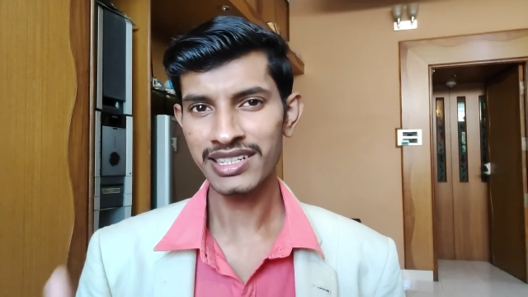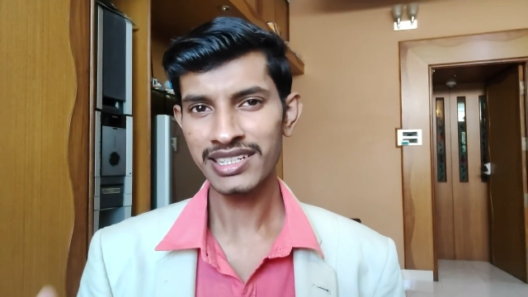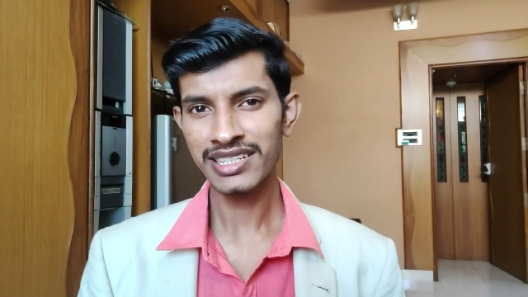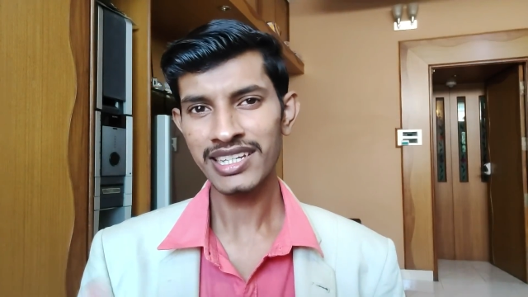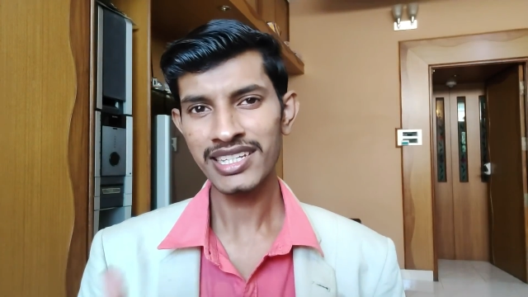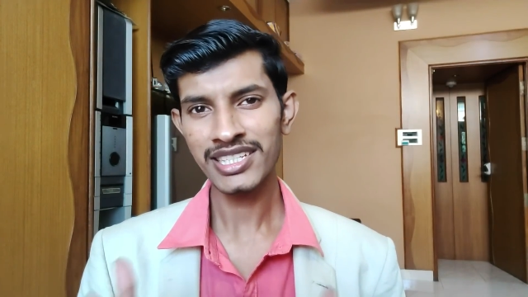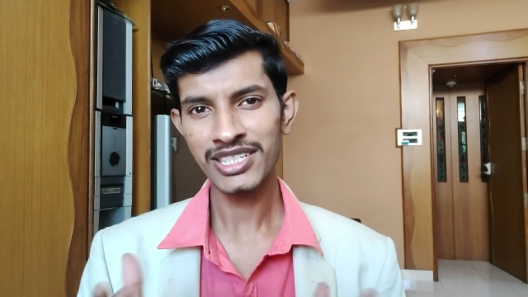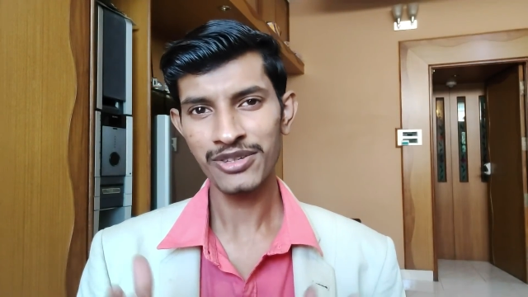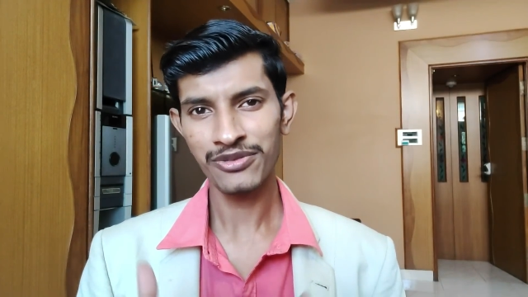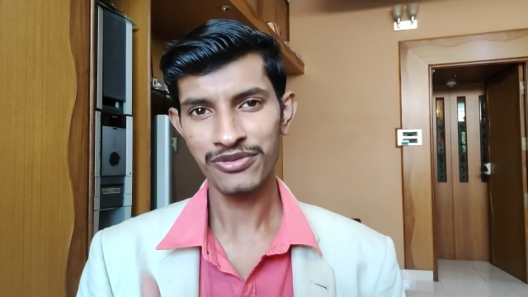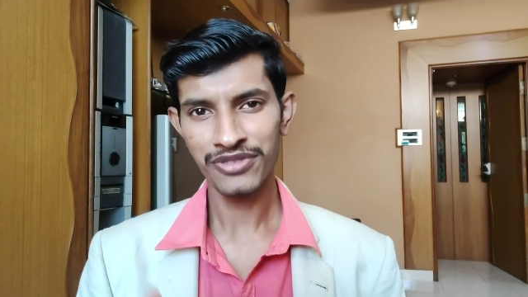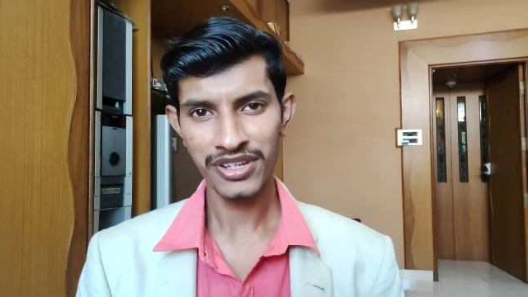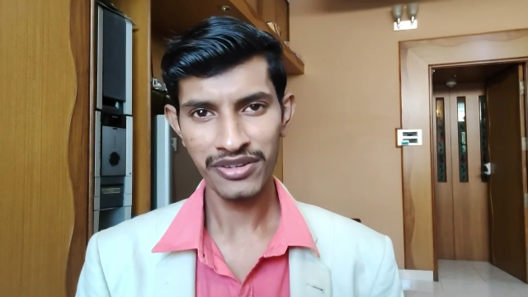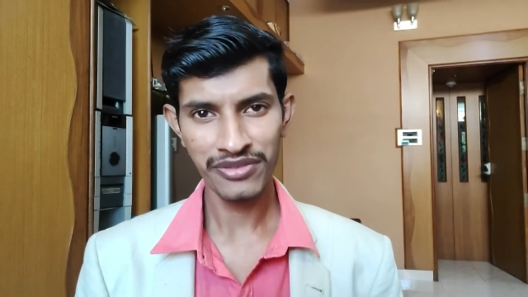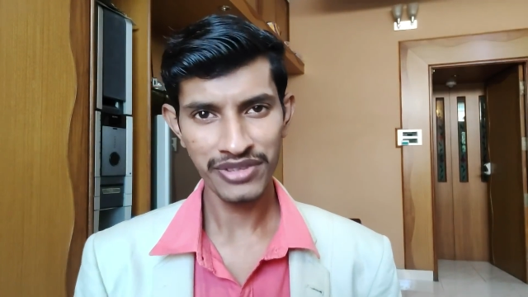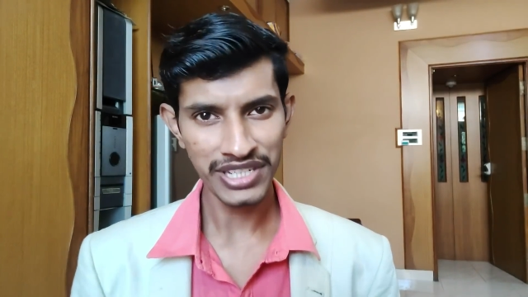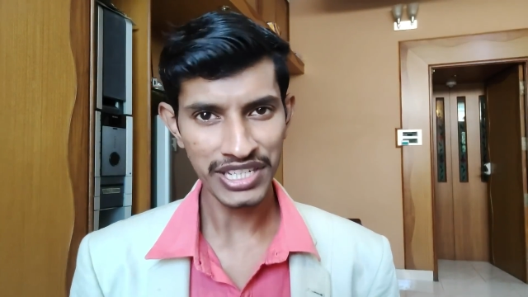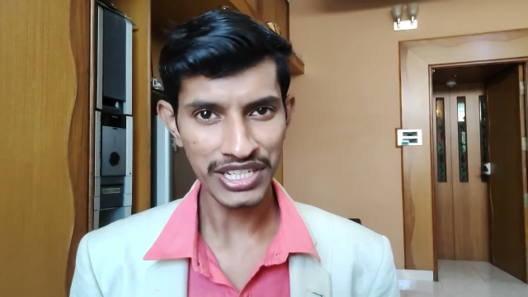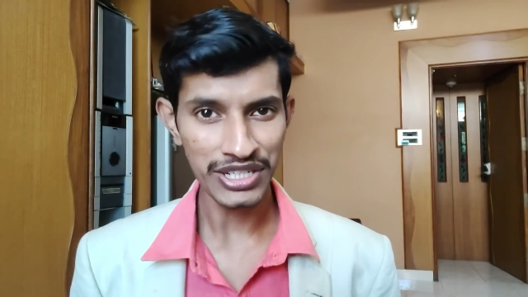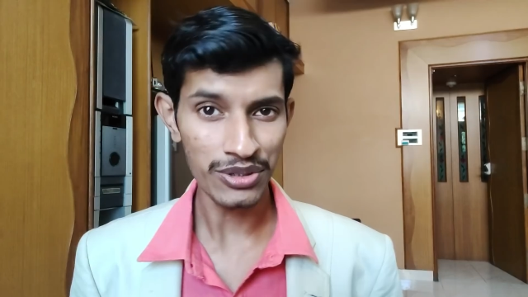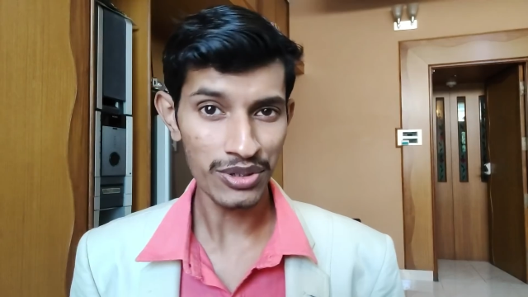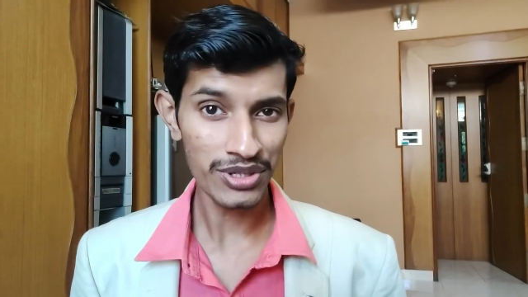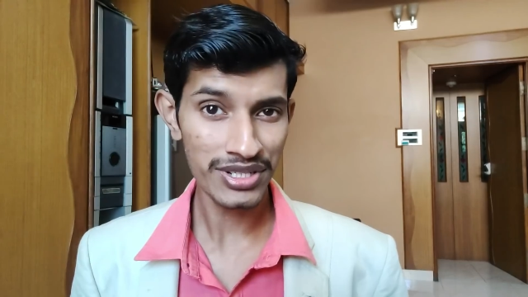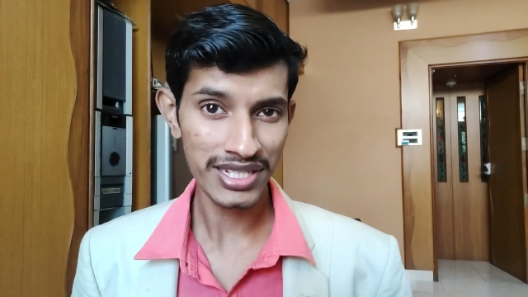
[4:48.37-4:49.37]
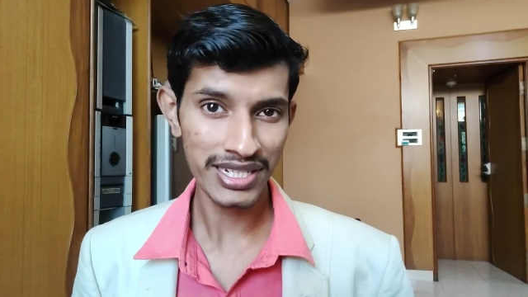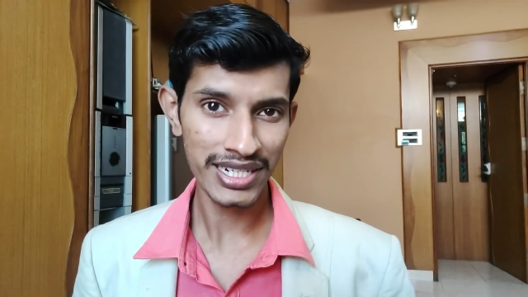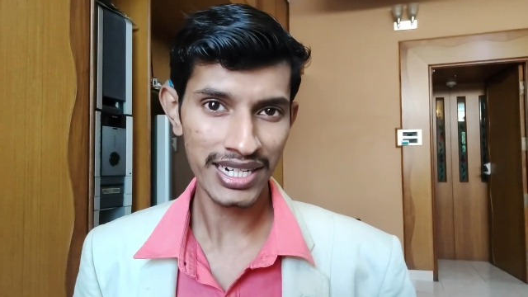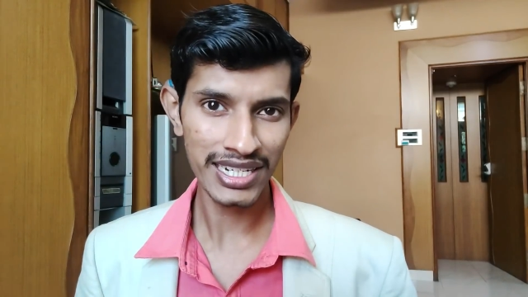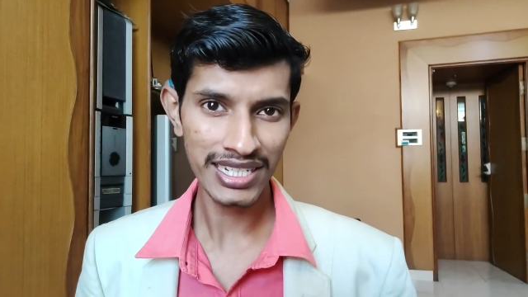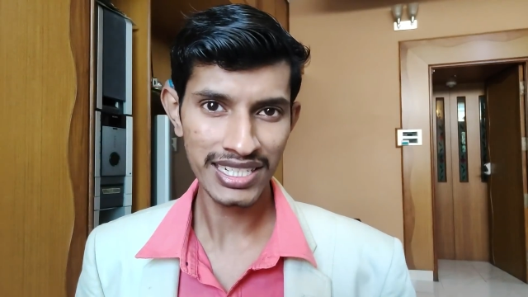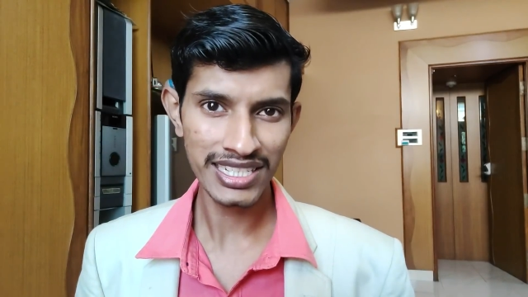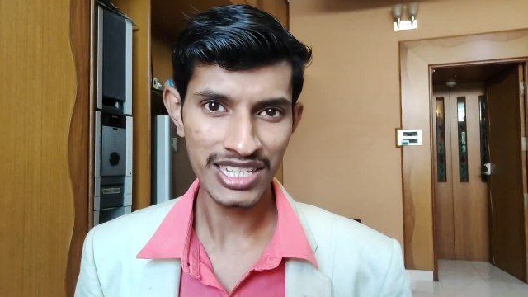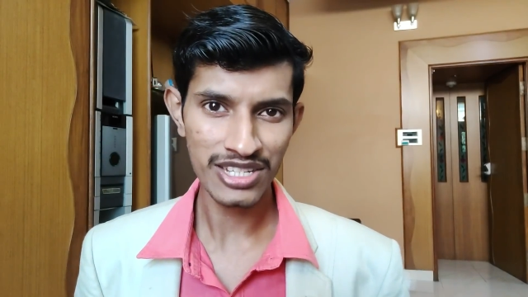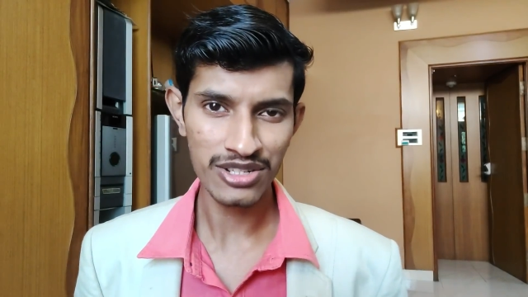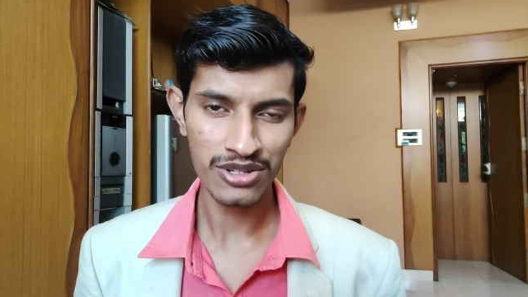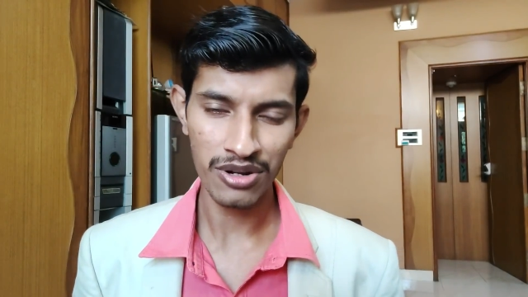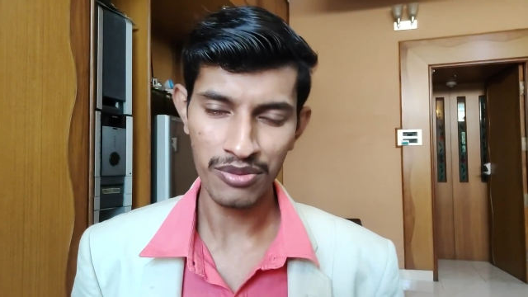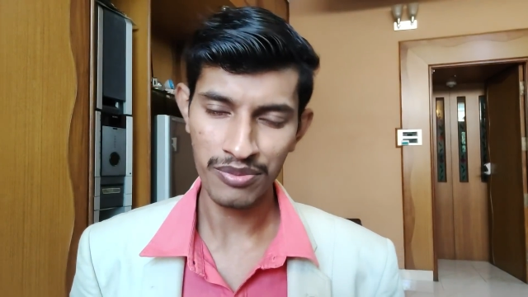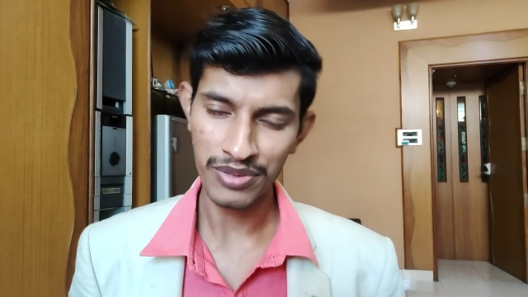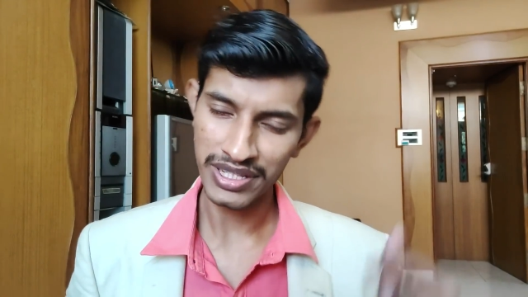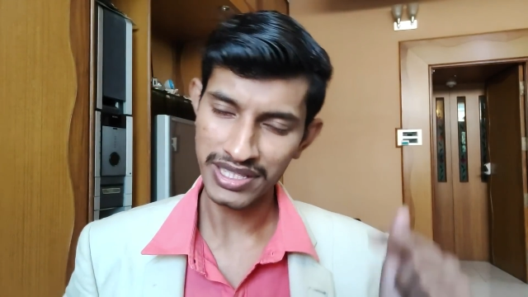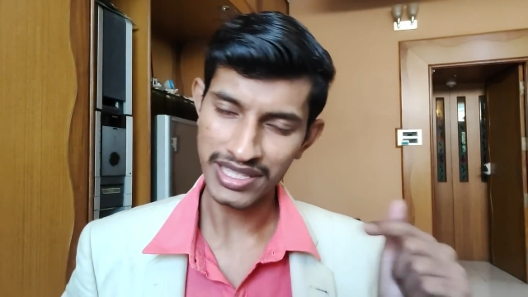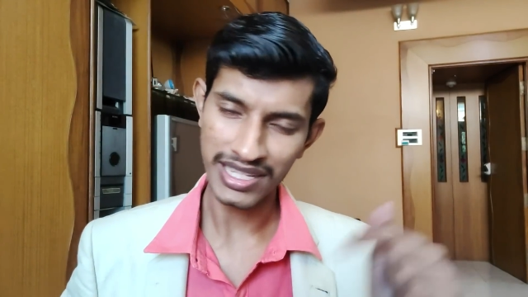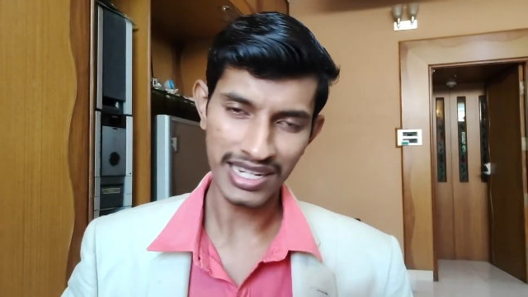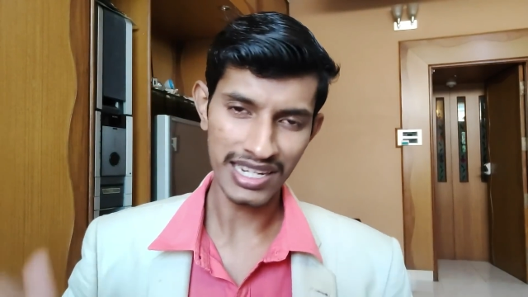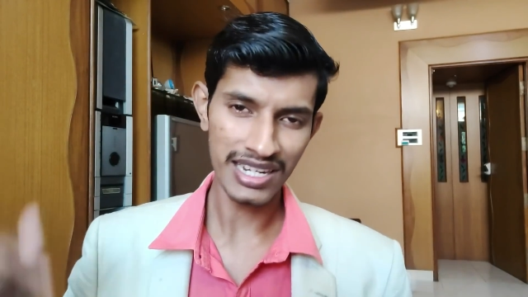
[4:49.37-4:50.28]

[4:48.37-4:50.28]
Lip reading: in case if you have any doubts regarding this topic,